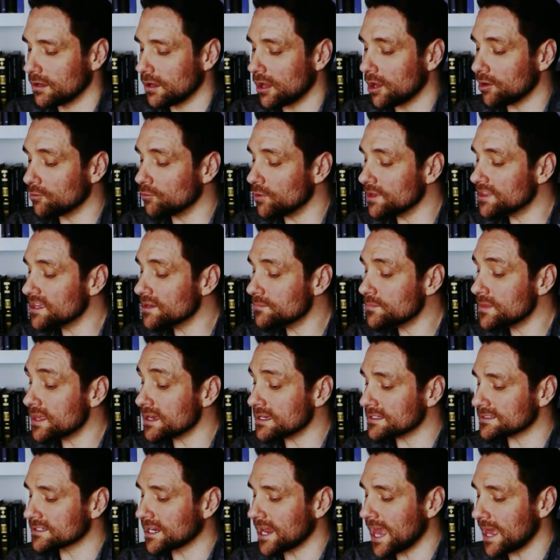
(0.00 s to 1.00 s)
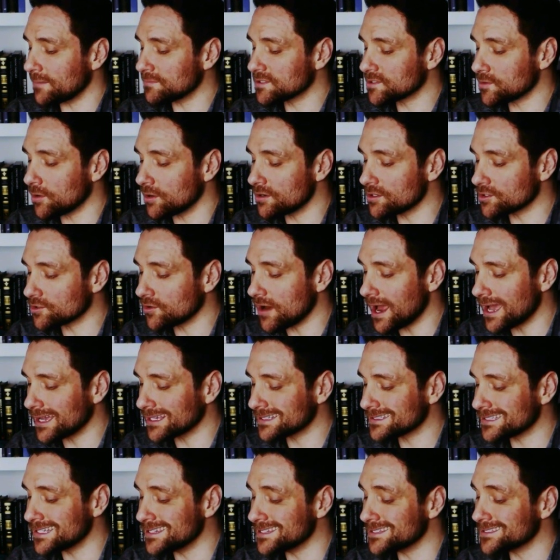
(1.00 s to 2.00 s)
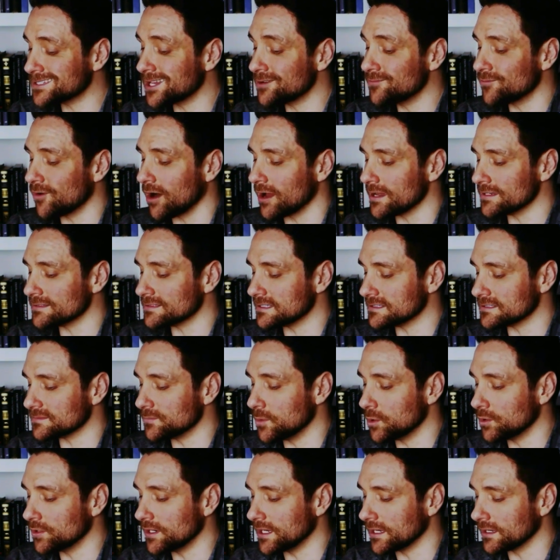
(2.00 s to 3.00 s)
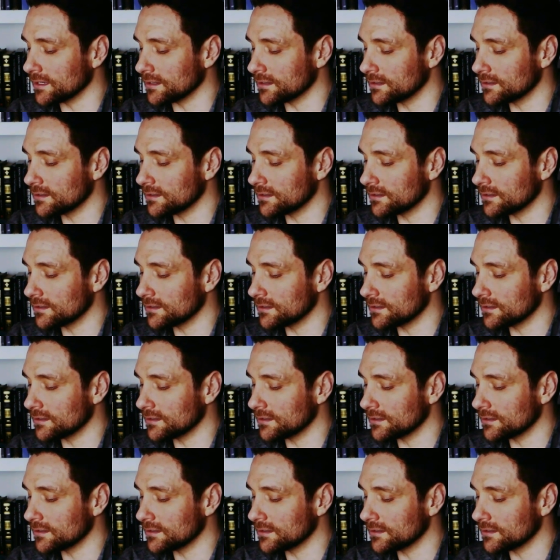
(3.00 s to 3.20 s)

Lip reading: a rhythm that has kept her on track since sunrise this morning.